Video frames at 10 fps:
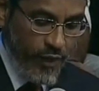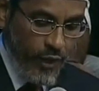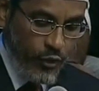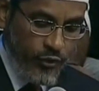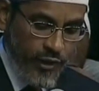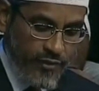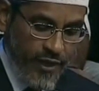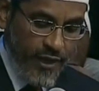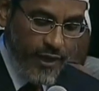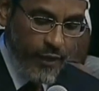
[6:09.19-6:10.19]
knows
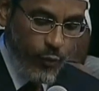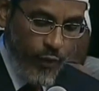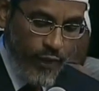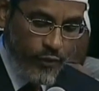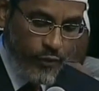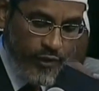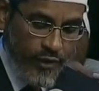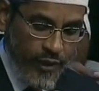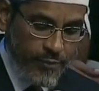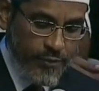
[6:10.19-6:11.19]
exactly when to
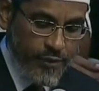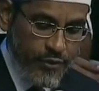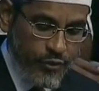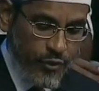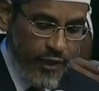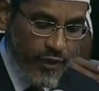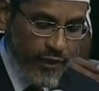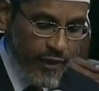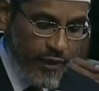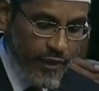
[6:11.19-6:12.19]
interrupt so
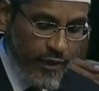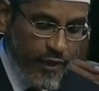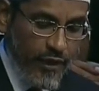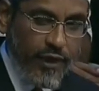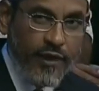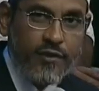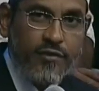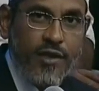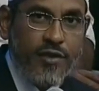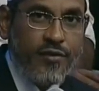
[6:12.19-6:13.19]
nothing
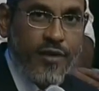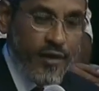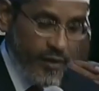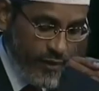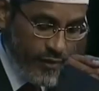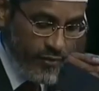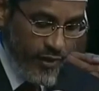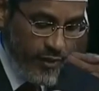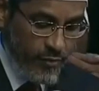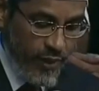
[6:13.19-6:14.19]
earth-shattering is
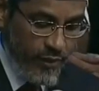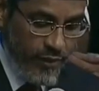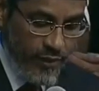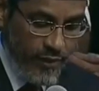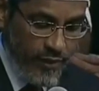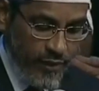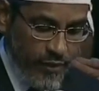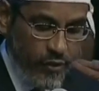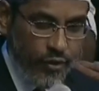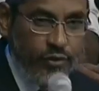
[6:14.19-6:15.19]
said by the
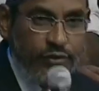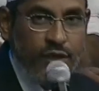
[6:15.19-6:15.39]
learned Dr.